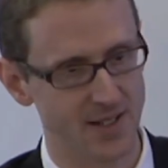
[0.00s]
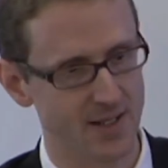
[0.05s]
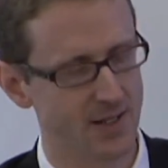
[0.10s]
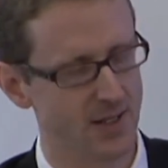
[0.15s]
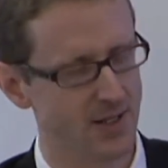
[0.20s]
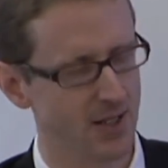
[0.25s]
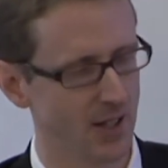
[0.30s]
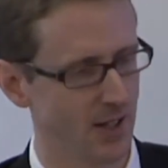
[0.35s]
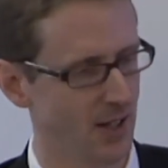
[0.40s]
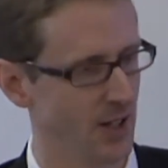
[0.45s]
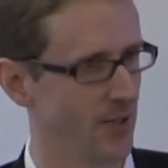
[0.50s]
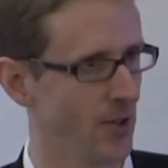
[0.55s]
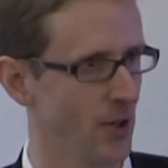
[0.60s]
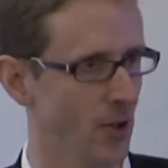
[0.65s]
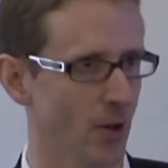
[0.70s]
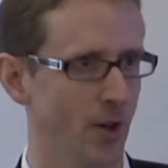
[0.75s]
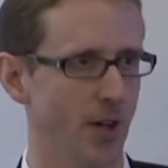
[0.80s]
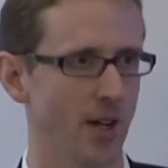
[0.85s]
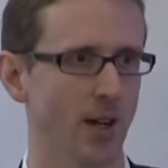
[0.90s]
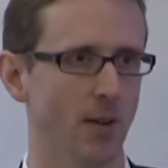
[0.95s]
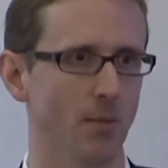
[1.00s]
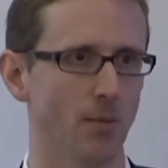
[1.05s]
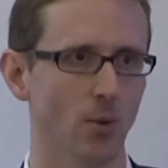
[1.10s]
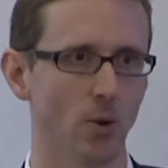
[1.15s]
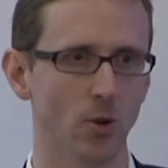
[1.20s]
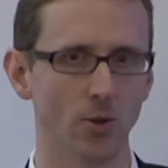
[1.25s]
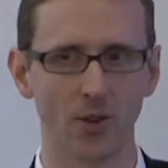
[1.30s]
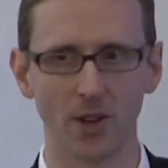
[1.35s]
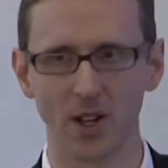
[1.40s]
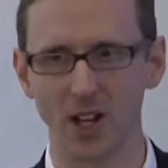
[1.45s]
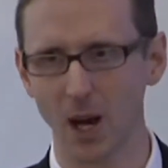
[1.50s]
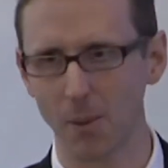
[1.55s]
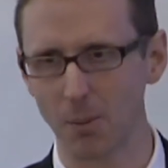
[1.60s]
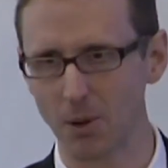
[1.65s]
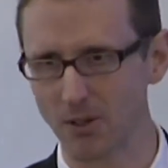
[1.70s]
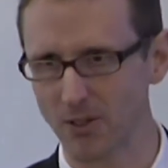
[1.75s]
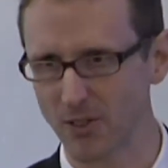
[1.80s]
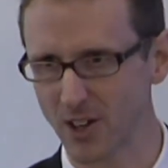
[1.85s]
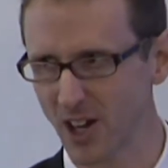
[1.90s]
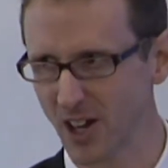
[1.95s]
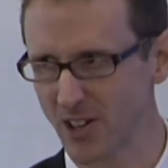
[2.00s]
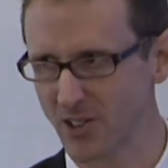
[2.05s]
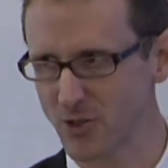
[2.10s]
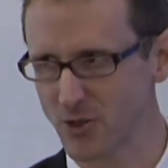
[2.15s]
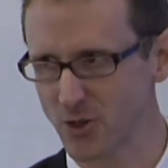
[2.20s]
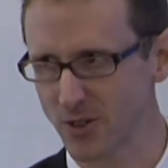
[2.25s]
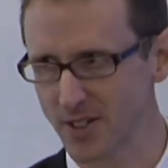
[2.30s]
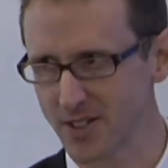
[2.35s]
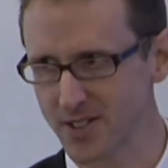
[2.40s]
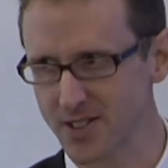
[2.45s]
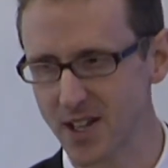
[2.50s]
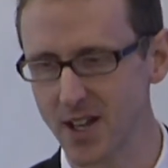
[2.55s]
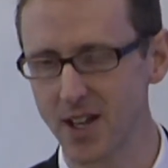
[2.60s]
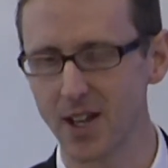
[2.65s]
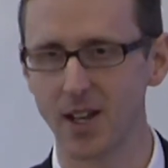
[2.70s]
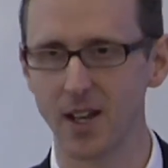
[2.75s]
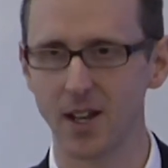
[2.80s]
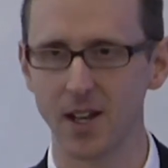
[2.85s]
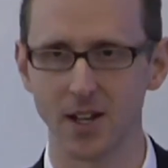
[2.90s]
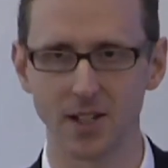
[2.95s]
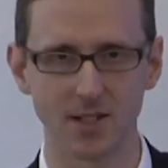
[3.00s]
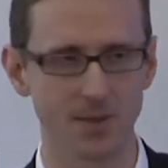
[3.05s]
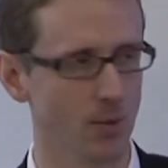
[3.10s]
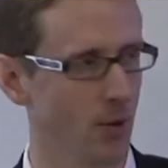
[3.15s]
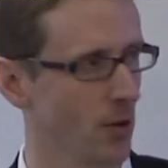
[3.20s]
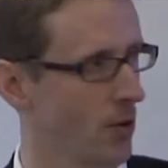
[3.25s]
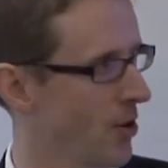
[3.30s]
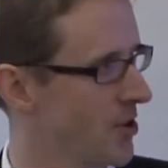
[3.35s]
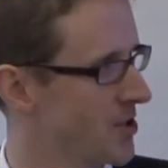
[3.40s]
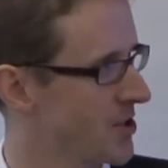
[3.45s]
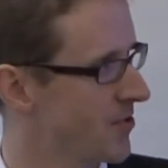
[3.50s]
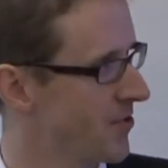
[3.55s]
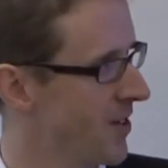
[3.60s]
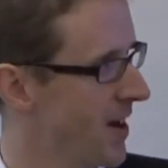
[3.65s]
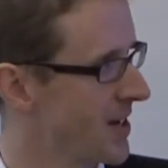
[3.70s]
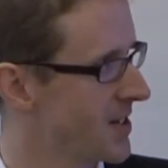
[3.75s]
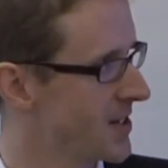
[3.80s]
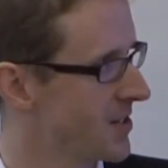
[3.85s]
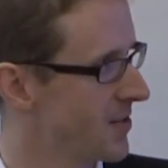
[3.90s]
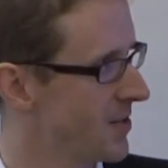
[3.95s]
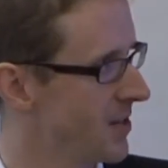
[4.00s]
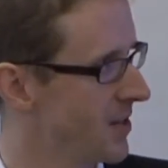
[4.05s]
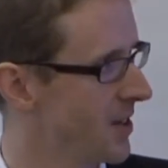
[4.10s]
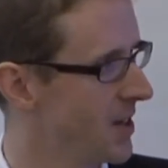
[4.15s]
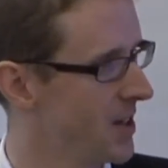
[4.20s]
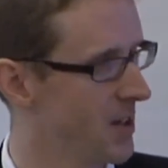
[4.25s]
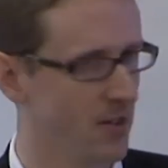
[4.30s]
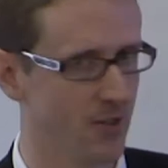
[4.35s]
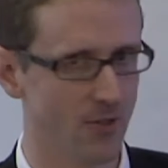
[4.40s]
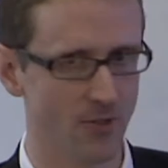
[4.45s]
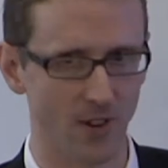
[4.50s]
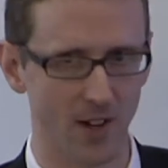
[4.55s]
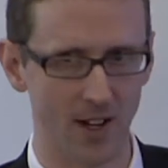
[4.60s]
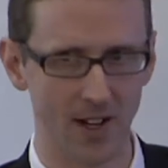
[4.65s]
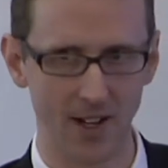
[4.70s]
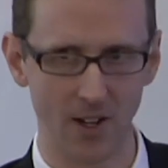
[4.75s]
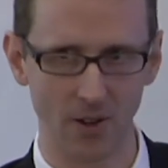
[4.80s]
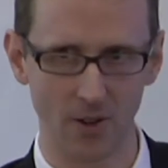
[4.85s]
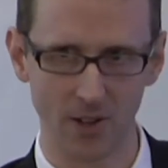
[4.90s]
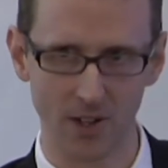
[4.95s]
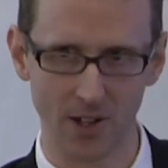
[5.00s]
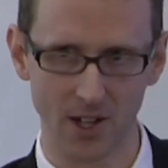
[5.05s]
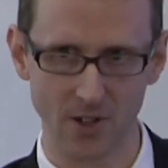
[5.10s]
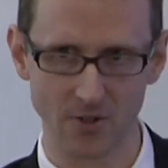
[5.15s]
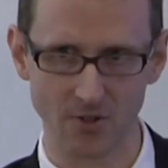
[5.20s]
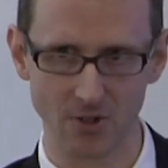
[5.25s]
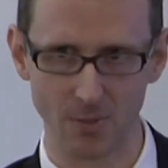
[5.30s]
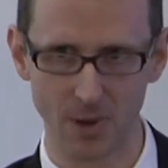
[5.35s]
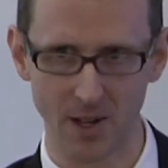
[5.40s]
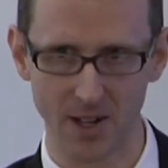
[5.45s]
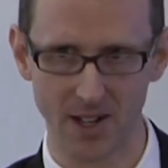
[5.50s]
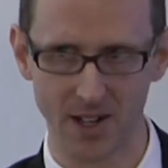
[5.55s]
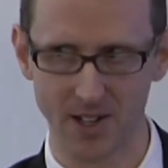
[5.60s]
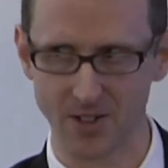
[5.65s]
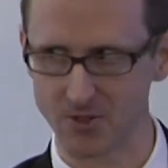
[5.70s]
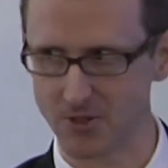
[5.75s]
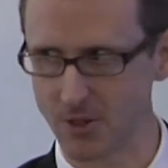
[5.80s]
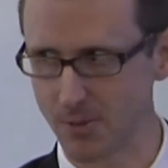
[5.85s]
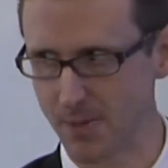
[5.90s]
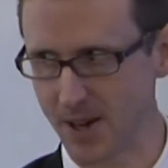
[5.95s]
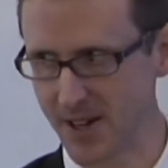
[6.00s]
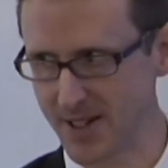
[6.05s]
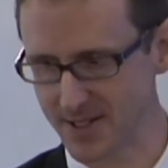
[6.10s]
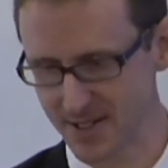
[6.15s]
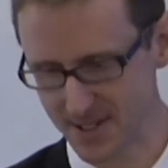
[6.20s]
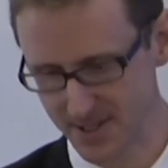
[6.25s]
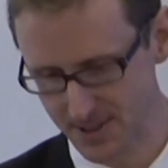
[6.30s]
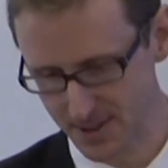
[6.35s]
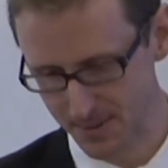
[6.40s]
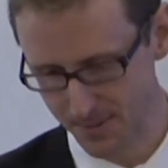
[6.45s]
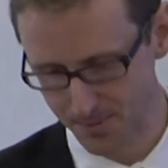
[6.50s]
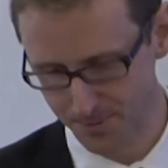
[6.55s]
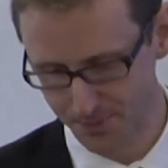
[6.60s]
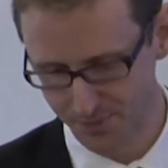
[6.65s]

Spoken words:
Certainly if you're looking at more than a couple of countries, it's more cost effective than filing on a country by country basis.